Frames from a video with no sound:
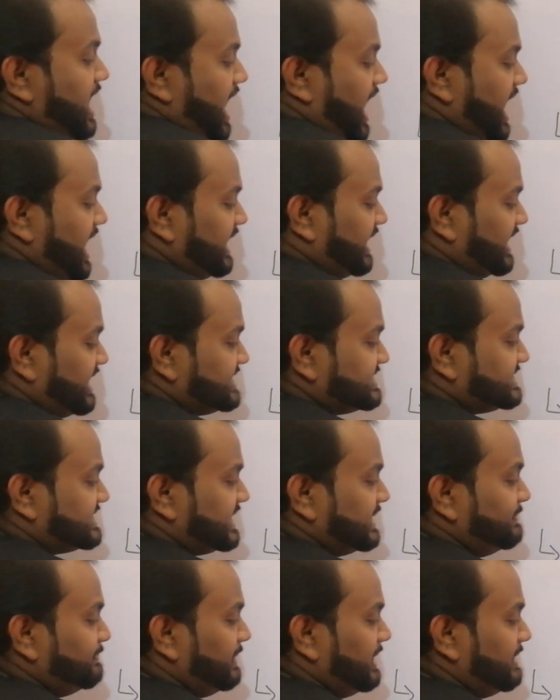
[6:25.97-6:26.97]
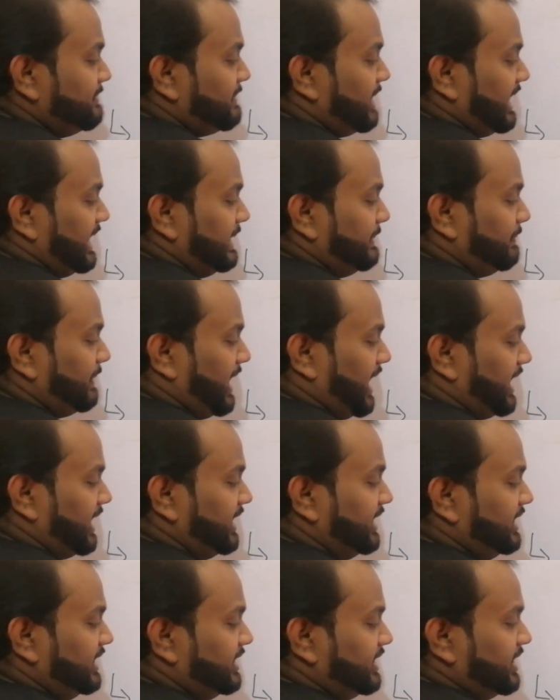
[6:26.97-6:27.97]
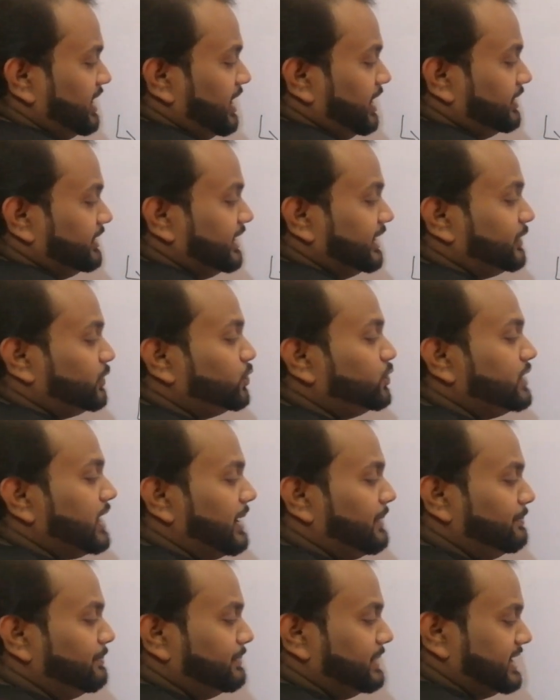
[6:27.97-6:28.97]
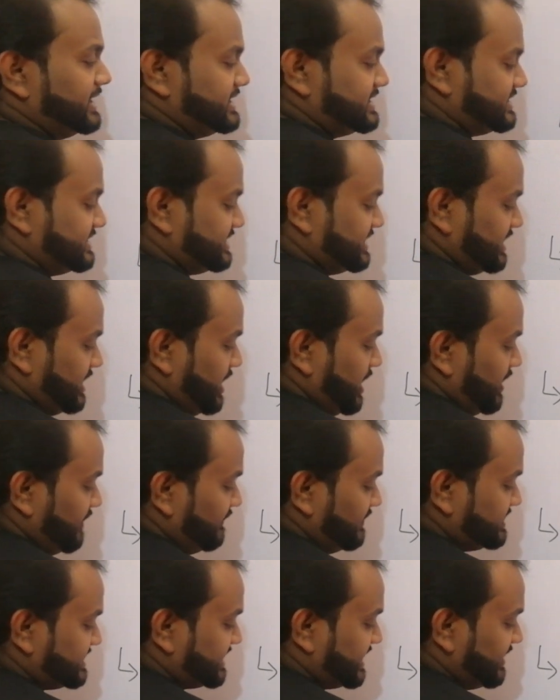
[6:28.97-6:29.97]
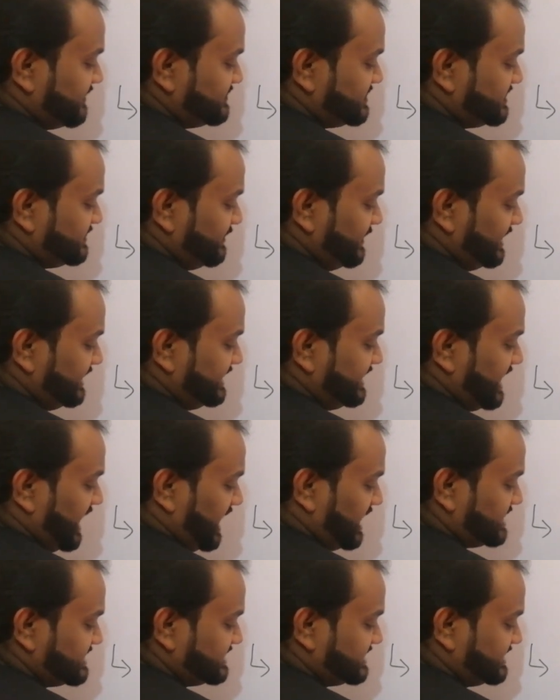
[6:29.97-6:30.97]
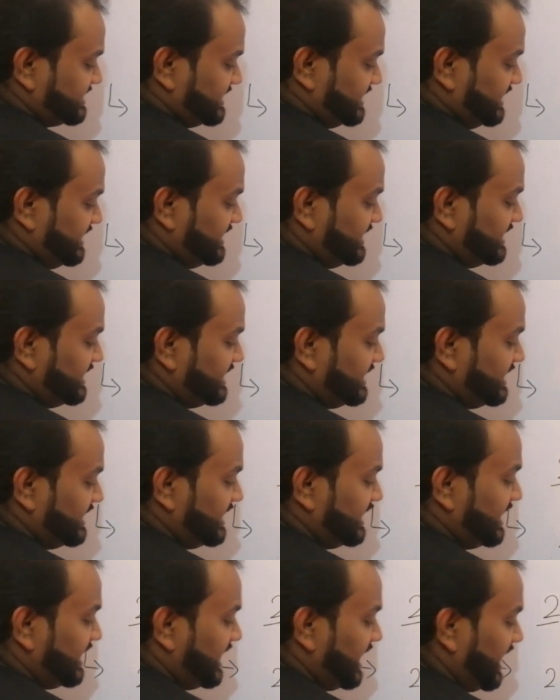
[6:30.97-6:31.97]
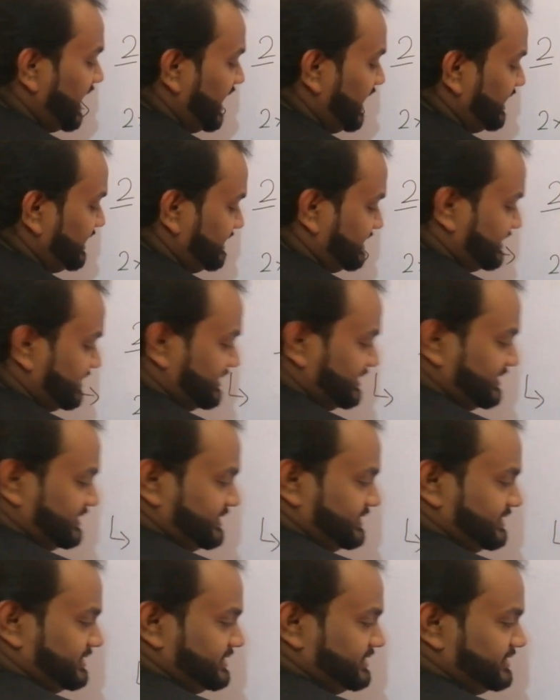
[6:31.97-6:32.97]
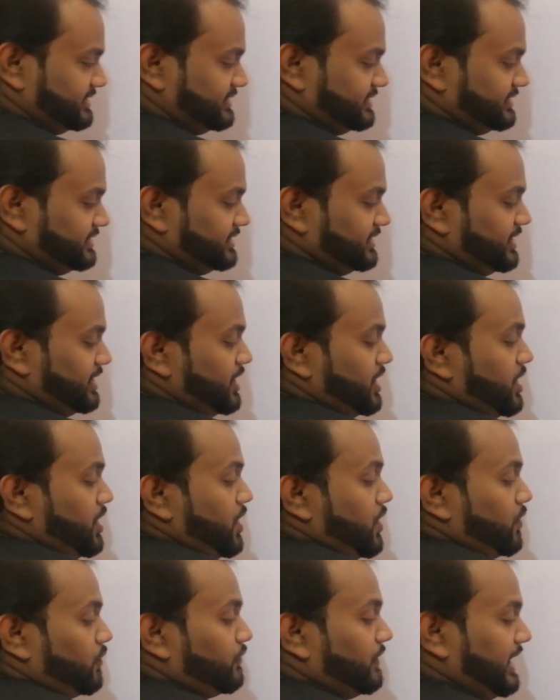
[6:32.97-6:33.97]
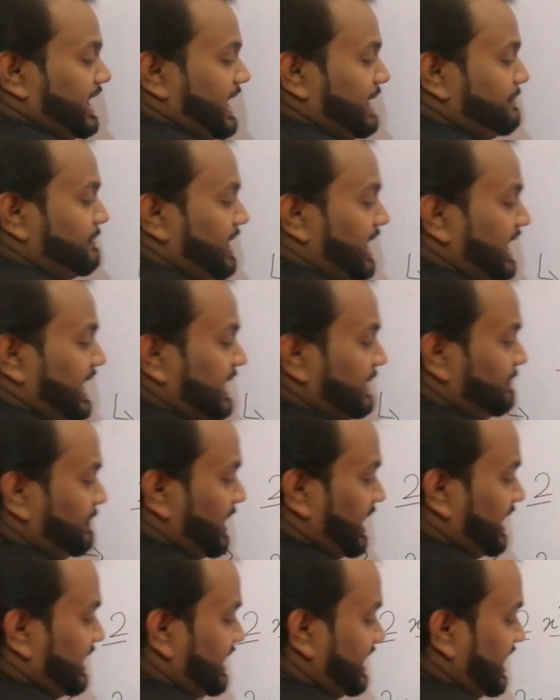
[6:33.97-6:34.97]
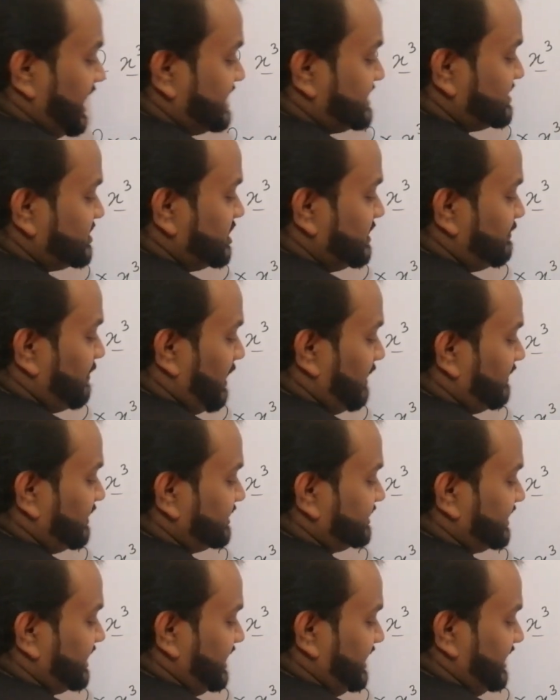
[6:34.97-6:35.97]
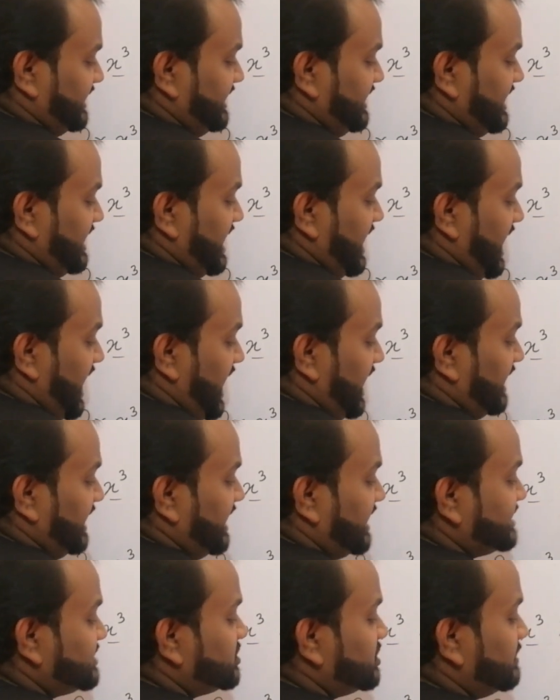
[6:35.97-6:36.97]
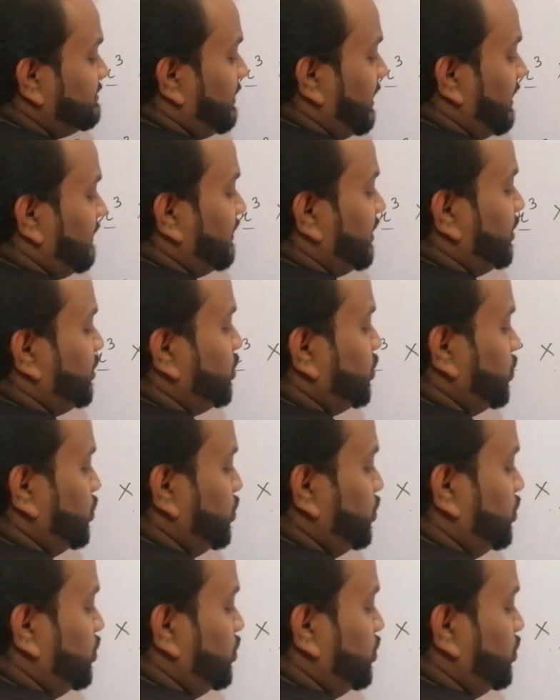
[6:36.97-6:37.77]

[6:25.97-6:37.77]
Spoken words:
I can simply multiply the two numbers, which gives me the answer 8. When I multiply x to the power 3 and x to the power 2,